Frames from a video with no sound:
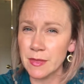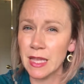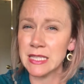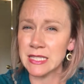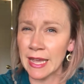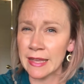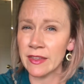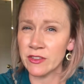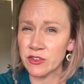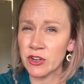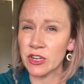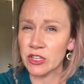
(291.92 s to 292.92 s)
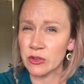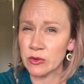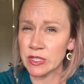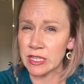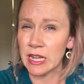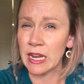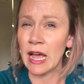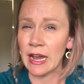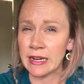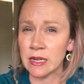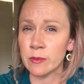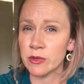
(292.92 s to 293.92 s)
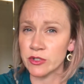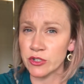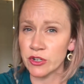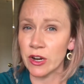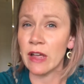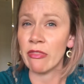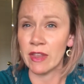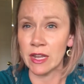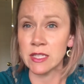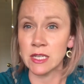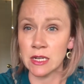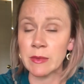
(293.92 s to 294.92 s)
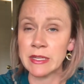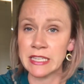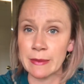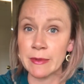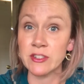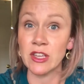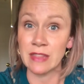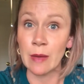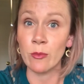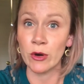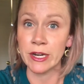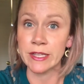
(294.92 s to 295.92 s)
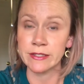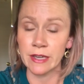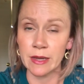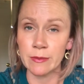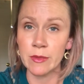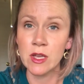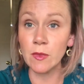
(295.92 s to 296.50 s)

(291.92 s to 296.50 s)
it's likely that you're going to use it at a high temperature, and then it's going to be damaged at that point in time.